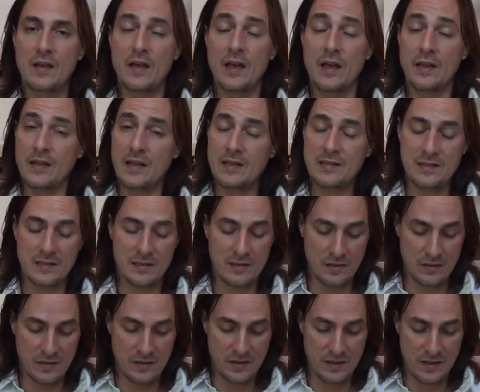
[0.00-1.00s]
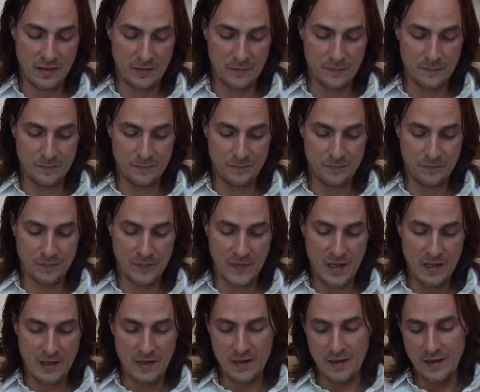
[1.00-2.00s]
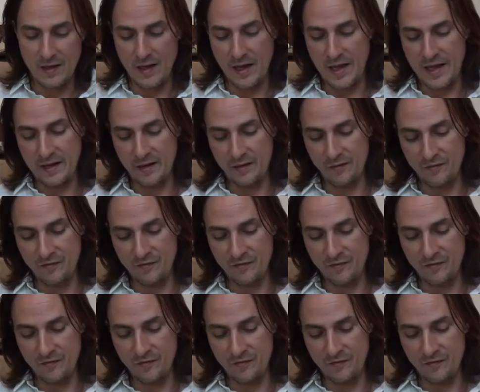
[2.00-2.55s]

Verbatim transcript: And that's a good thing. And